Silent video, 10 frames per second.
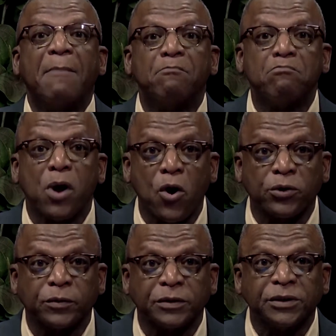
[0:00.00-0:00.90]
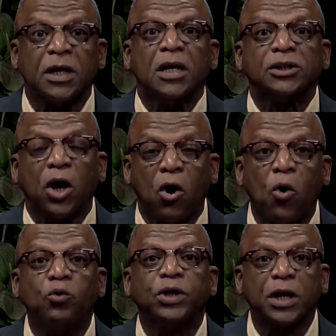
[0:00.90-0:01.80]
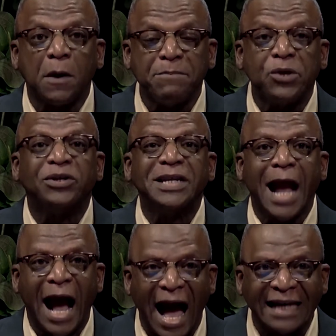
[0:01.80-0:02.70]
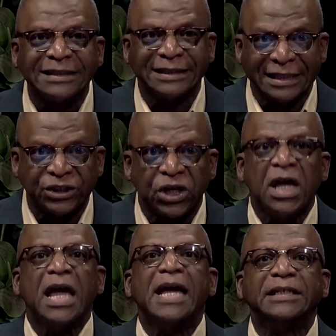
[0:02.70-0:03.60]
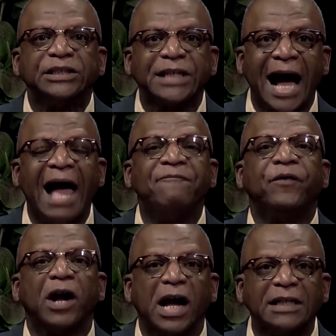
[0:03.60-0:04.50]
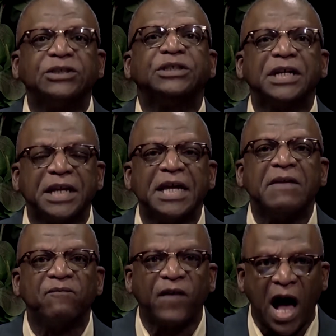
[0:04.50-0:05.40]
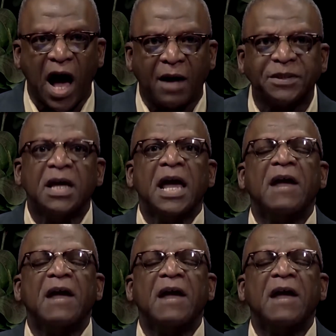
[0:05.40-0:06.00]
and murderers to hold the community hostage. It's time for us to get involved.